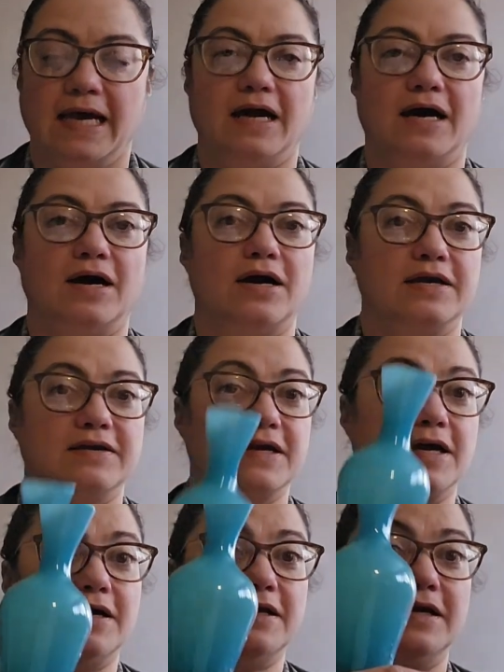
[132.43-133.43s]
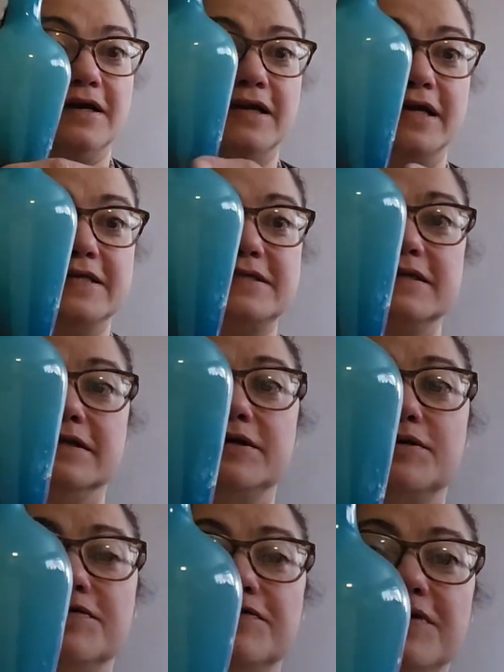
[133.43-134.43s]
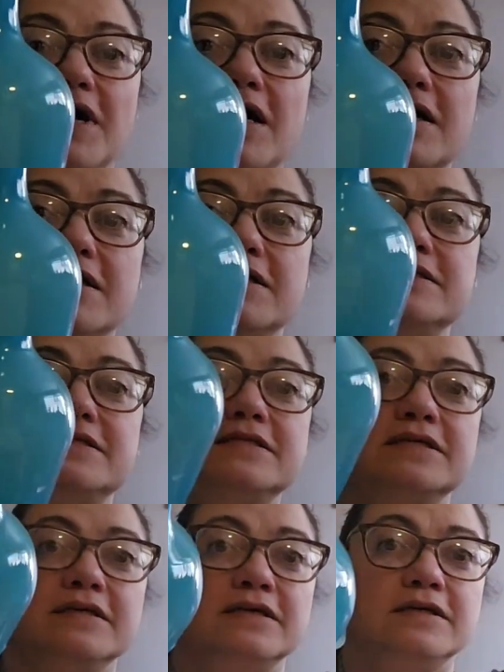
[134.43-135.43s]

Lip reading: I got a nice little vase.